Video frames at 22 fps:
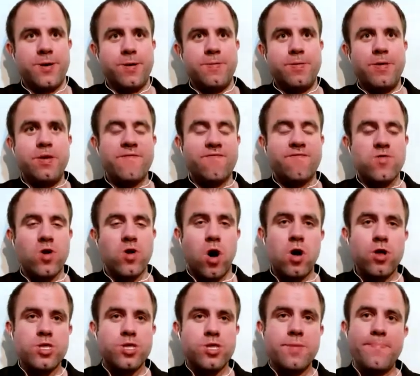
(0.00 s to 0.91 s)
You've
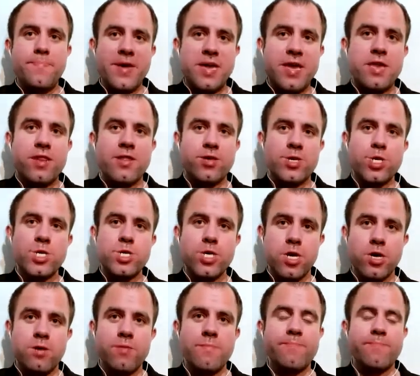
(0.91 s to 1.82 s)
got to be in a
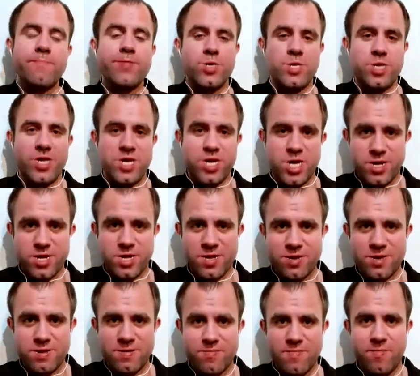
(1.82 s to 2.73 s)
certain
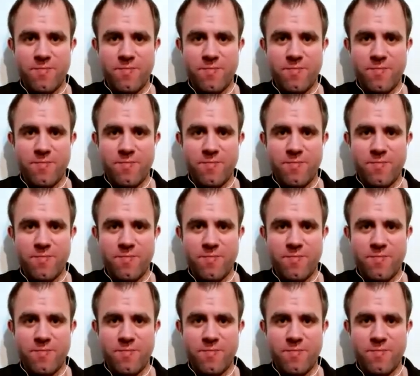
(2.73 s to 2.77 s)
position